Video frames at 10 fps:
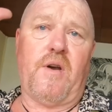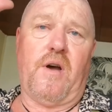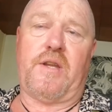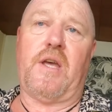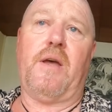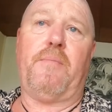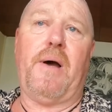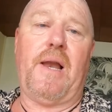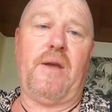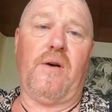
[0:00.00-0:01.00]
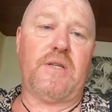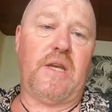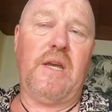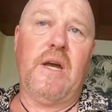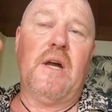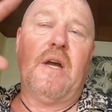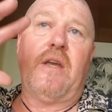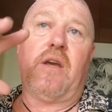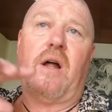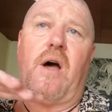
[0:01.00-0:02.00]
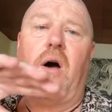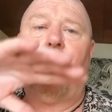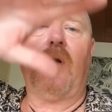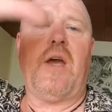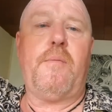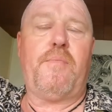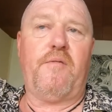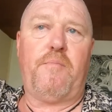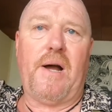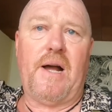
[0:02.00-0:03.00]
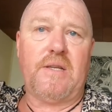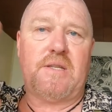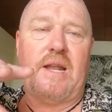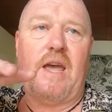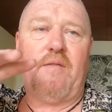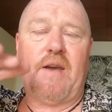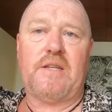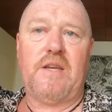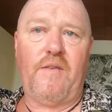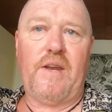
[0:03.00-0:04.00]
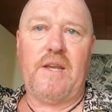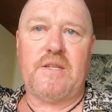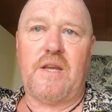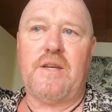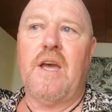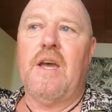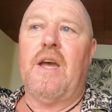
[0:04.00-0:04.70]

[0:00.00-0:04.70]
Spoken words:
got Bali Aussie, you've got a whole heap of bars that have activities and